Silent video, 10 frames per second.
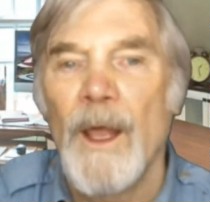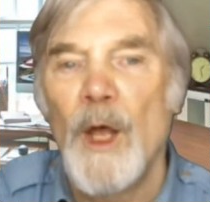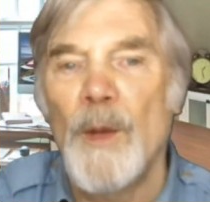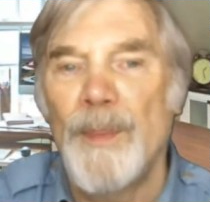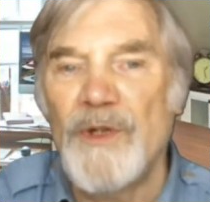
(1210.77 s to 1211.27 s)

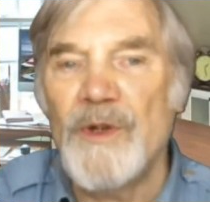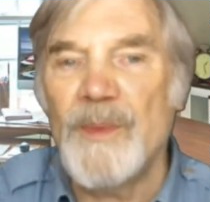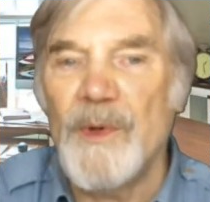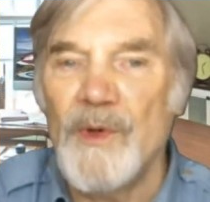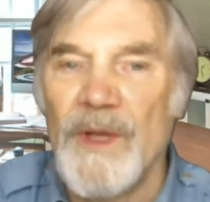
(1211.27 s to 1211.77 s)
a bishop
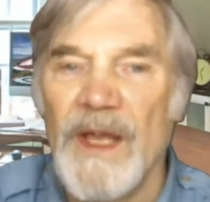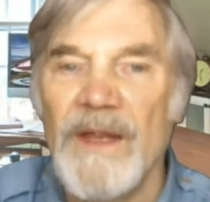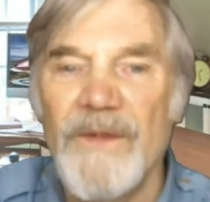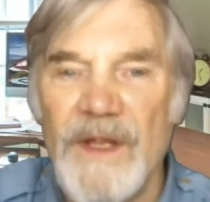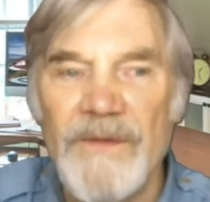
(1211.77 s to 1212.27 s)
who
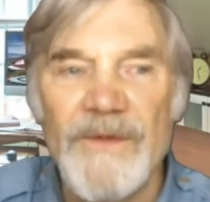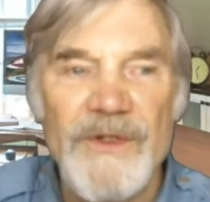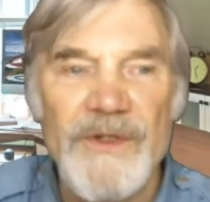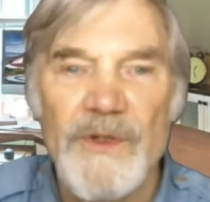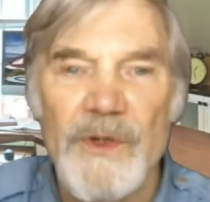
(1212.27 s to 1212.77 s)
gave
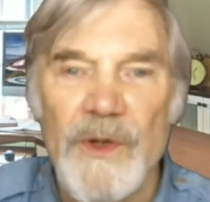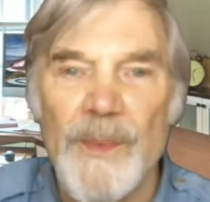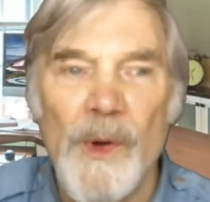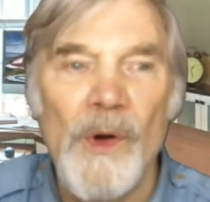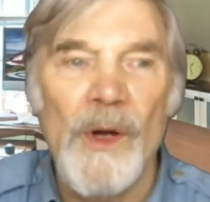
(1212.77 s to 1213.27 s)
gifts to the
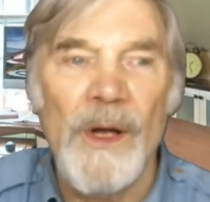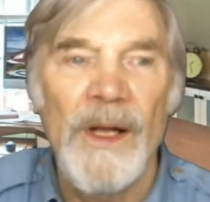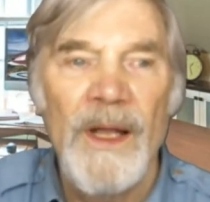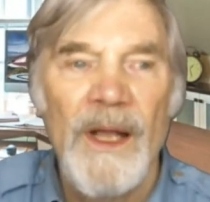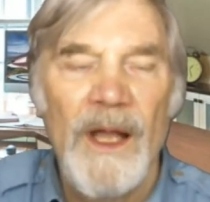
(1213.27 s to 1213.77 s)
poor
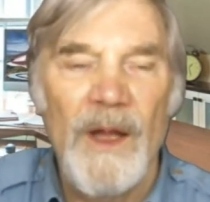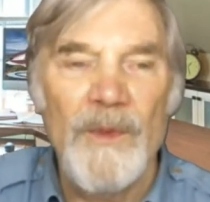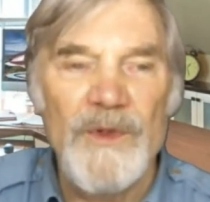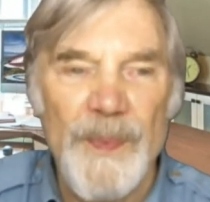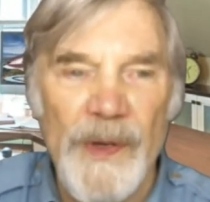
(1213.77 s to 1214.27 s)
and
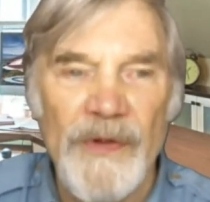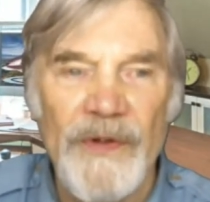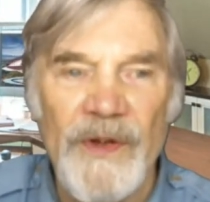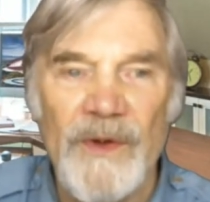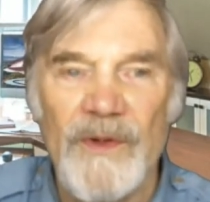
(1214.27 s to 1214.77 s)
was
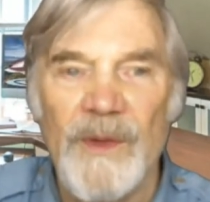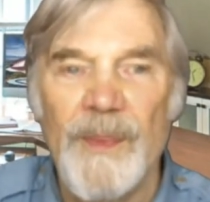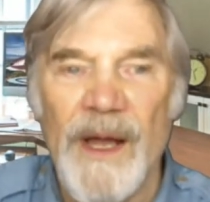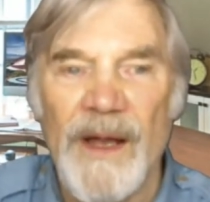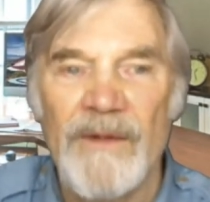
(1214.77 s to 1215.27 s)
persecuted
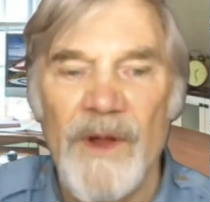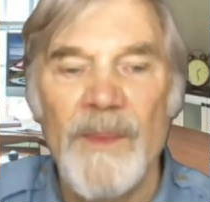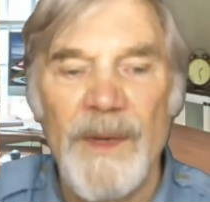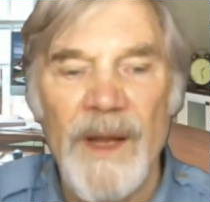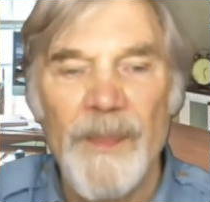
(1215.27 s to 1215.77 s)
by a
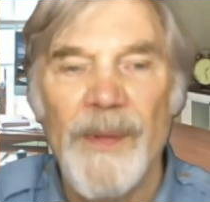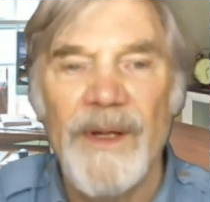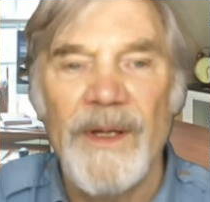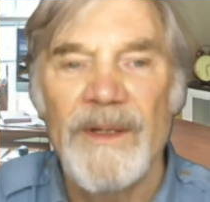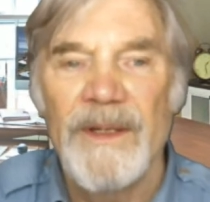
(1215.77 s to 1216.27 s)
Roman
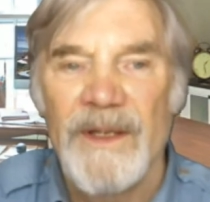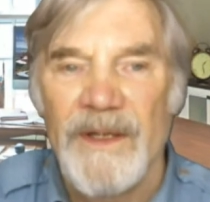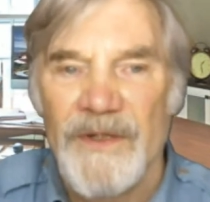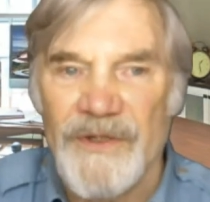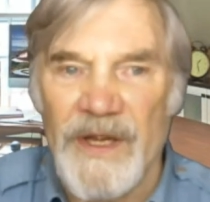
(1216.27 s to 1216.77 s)
emperor,
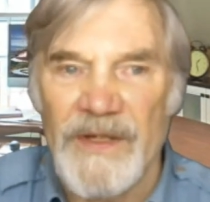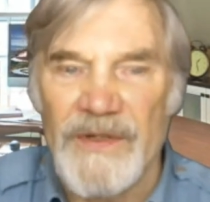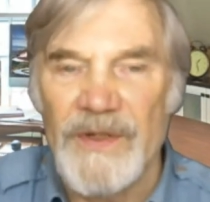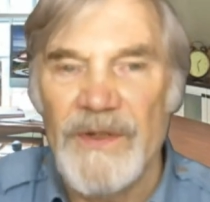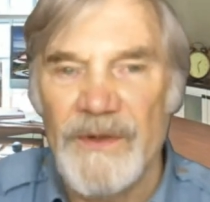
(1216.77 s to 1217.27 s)

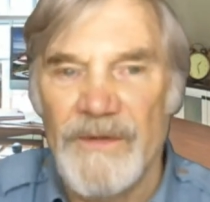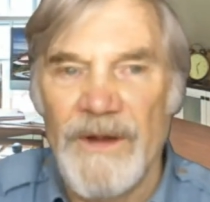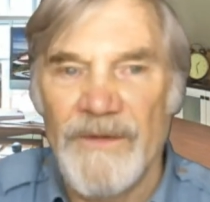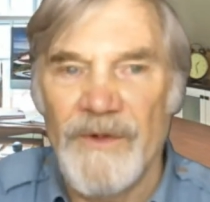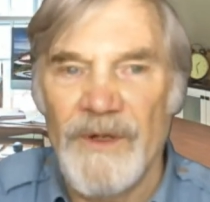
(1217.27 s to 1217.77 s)
says the
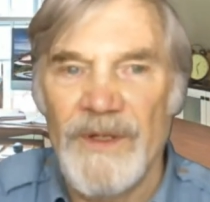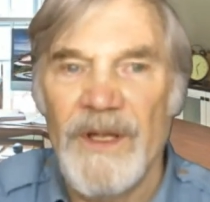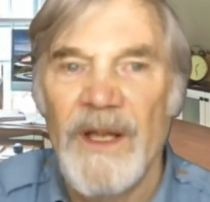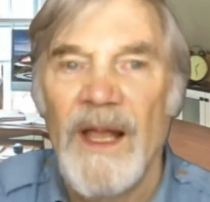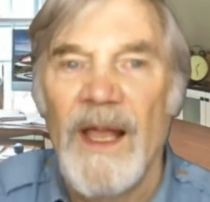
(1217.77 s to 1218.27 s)
Reverend
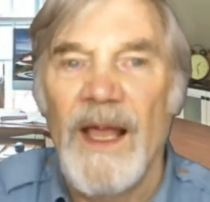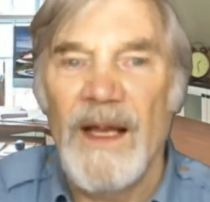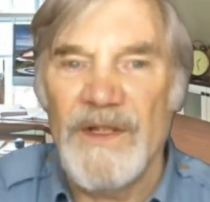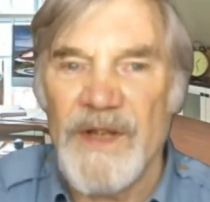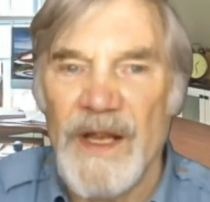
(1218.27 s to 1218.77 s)

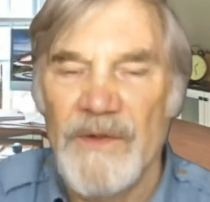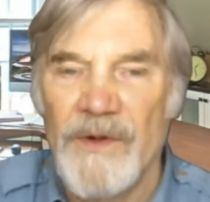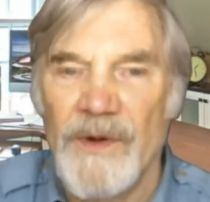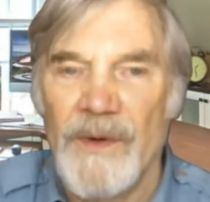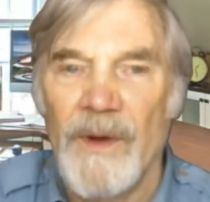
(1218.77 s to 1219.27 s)

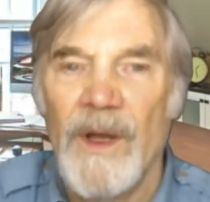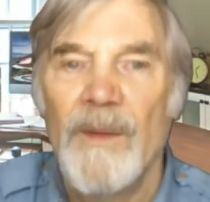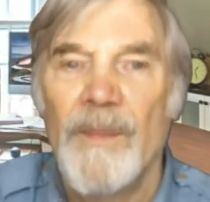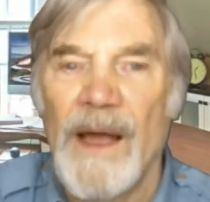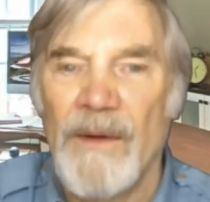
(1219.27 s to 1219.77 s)
Alessandro
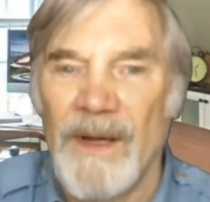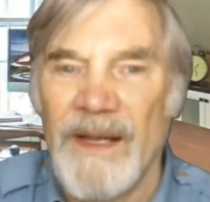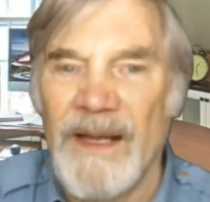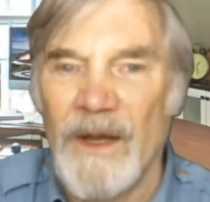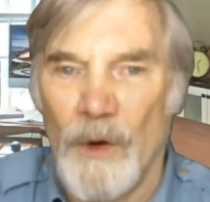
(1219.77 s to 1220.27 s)

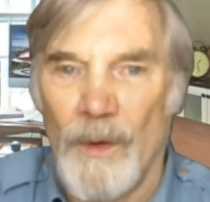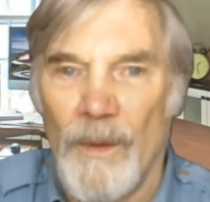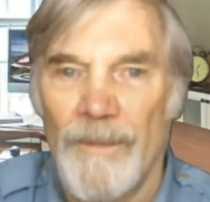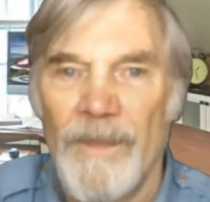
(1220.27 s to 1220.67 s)
Paolino,